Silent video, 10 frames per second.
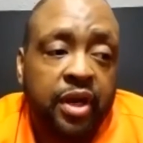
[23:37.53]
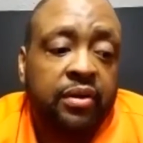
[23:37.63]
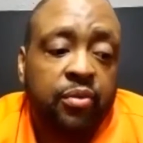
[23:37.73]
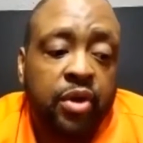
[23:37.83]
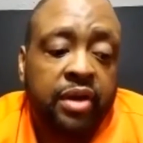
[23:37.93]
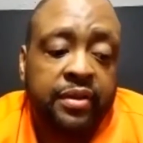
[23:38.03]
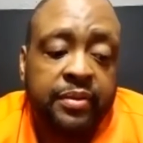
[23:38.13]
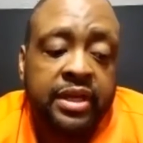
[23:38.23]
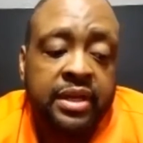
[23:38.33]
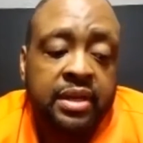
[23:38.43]
work with
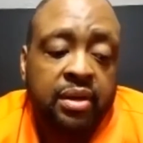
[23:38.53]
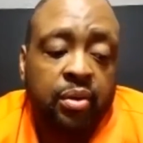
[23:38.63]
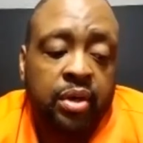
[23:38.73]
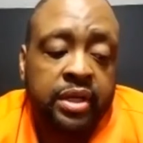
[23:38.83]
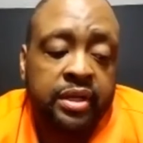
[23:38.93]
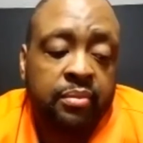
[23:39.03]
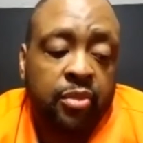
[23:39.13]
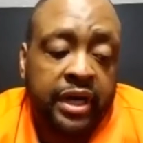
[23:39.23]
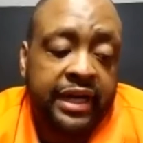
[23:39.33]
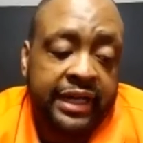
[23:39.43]
me on the
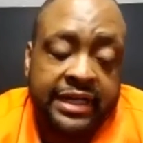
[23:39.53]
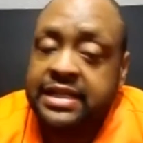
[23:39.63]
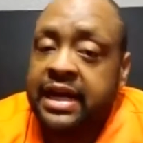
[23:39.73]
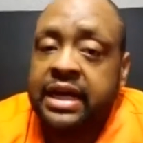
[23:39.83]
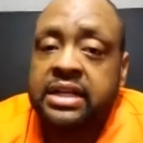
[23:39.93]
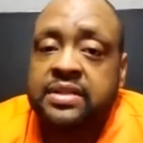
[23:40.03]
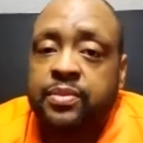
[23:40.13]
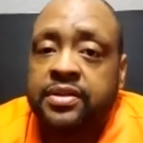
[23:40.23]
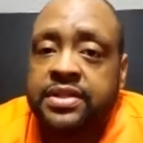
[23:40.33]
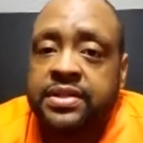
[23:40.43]
marketing side as
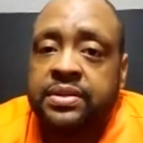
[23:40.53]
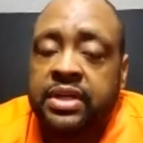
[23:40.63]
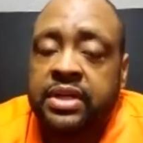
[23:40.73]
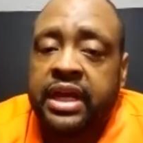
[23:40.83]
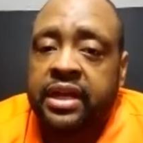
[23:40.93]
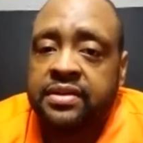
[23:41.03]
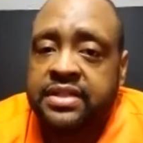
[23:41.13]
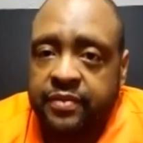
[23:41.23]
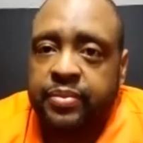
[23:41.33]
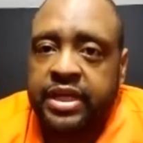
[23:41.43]
well too, and those
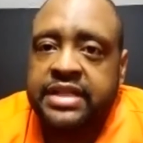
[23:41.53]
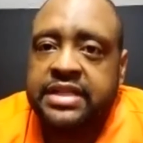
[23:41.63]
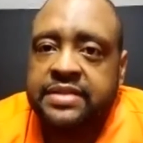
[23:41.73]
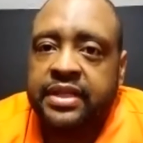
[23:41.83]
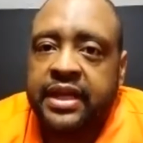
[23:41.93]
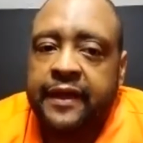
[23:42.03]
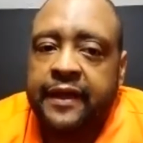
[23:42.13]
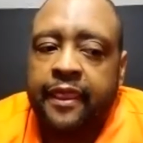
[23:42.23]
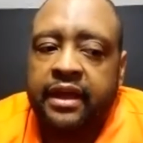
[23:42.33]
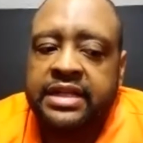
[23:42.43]
different pieces with that.
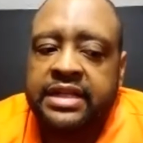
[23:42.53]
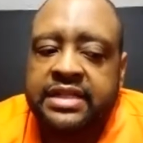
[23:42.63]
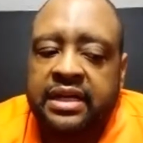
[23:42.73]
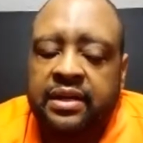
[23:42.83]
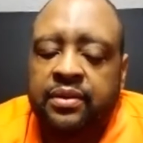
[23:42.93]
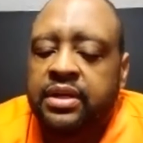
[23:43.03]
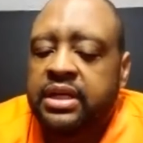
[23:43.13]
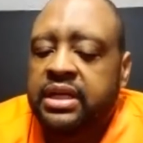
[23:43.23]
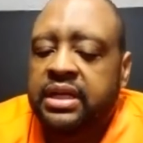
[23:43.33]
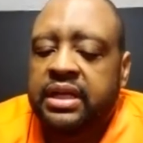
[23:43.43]
And so
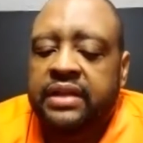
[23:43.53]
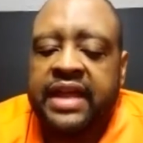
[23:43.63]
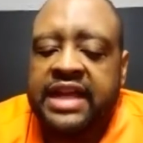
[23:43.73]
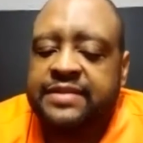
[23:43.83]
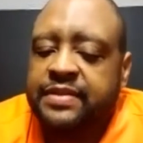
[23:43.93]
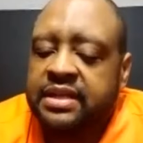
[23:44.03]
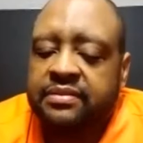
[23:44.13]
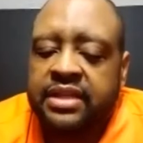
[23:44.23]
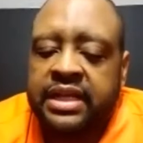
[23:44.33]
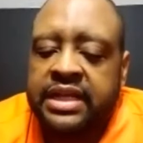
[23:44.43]
that's been something
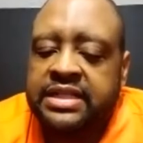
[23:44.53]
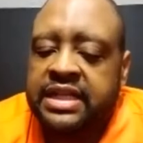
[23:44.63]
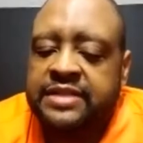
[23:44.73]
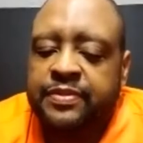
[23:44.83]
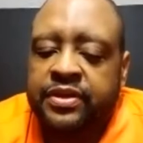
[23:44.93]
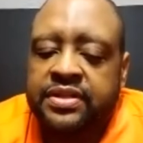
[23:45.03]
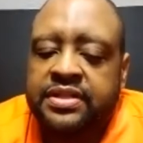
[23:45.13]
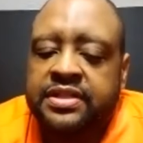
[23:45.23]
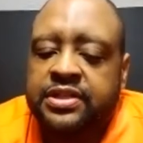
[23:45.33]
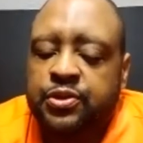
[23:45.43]
that's been
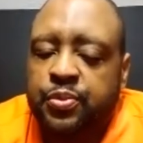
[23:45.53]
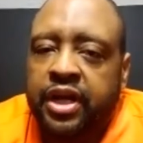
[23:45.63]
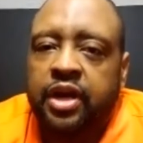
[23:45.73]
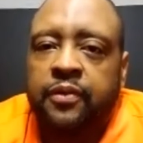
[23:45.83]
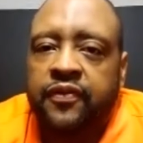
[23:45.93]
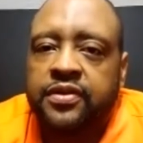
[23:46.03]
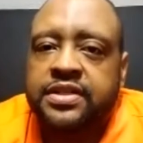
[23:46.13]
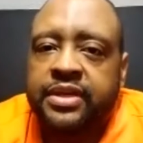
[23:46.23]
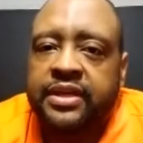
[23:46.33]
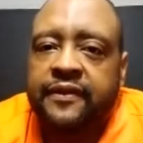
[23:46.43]
super helpful to me.